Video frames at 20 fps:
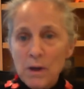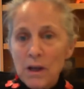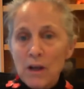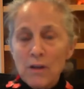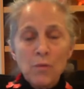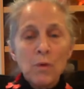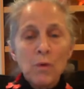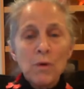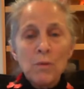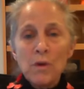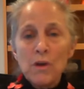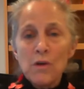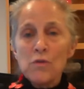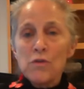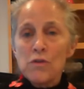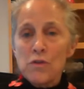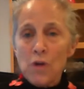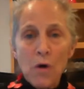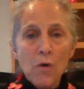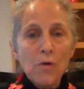because when you
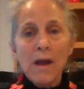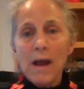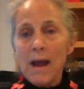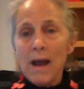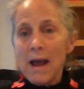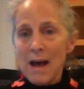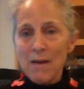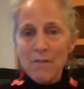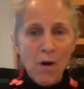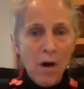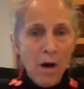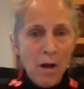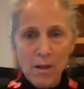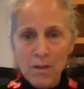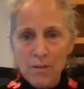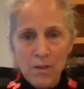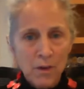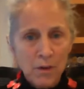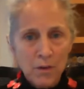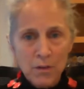don't have all
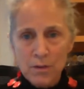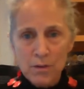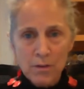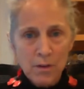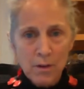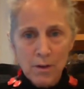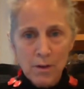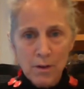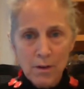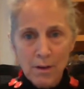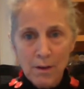of those,